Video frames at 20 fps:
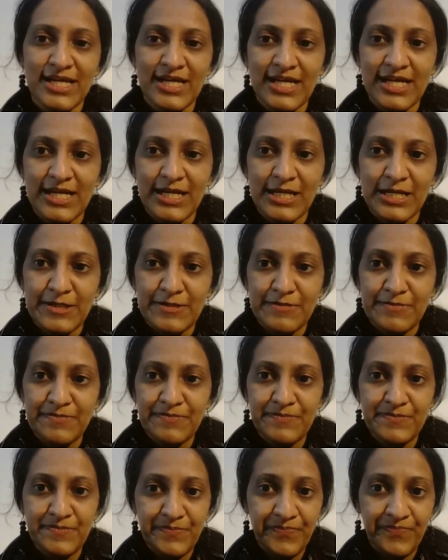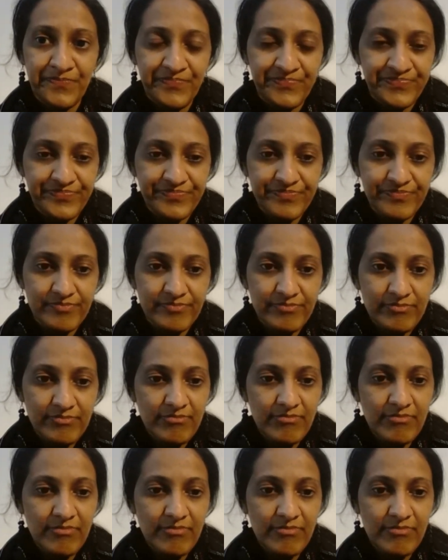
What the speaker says: Nobody speaks.